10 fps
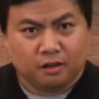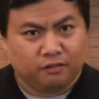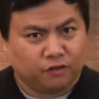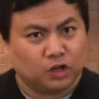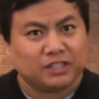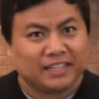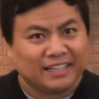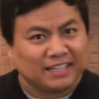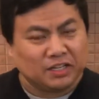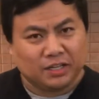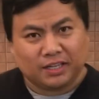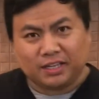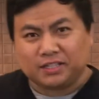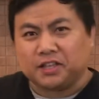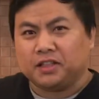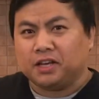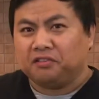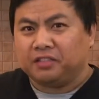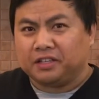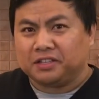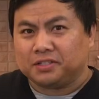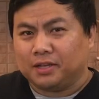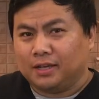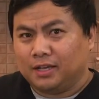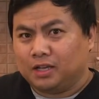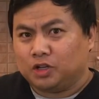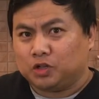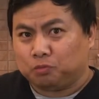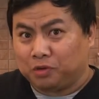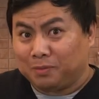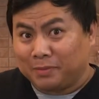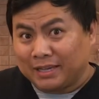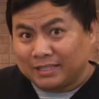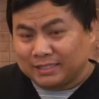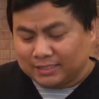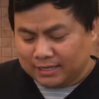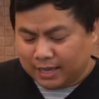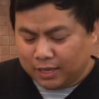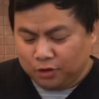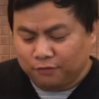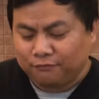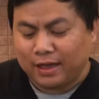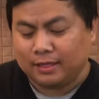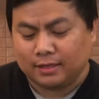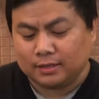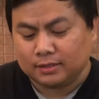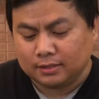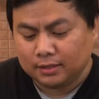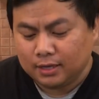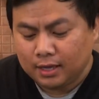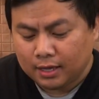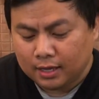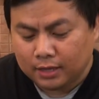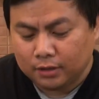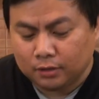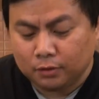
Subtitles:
First thing is I love these spring mix, and you can find this at your